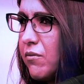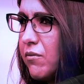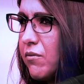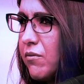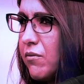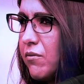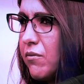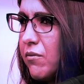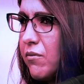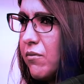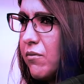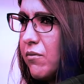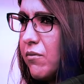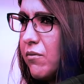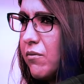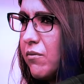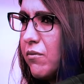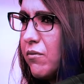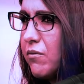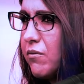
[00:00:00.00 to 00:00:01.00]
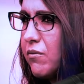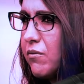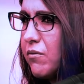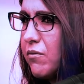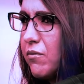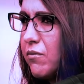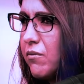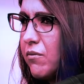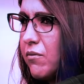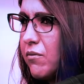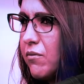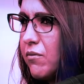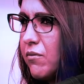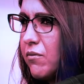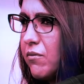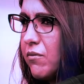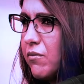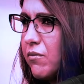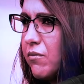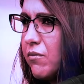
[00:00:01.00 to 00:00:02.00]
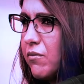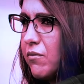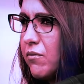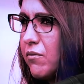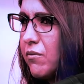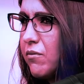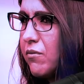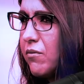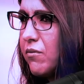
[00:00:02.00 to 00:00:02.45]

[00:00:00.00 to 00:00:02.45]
[no speech]